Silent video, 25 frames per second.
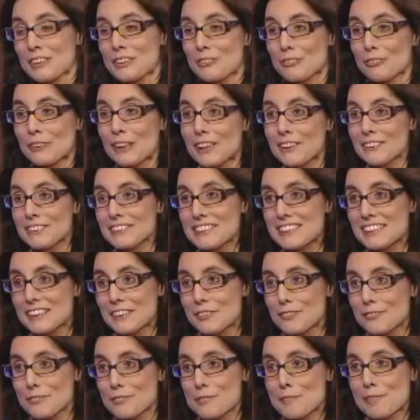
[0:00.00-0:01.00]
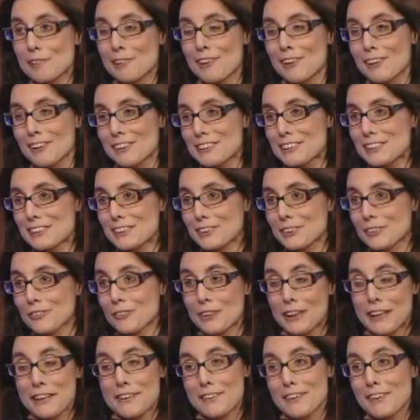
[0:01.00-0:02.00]
Well, it belonged to you.
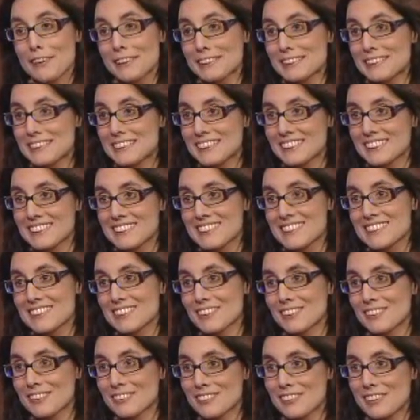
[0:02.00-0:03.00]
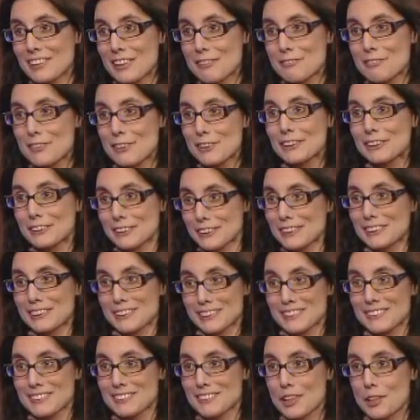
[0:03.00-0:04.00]
Well, I thought it did, so I thought it
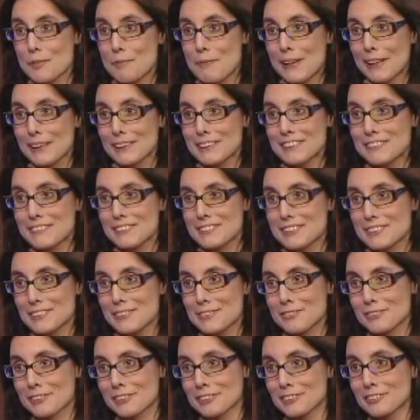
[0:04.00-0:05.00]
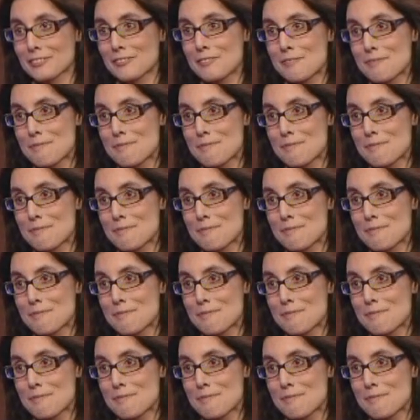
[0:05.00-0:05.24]
should go back to its owner.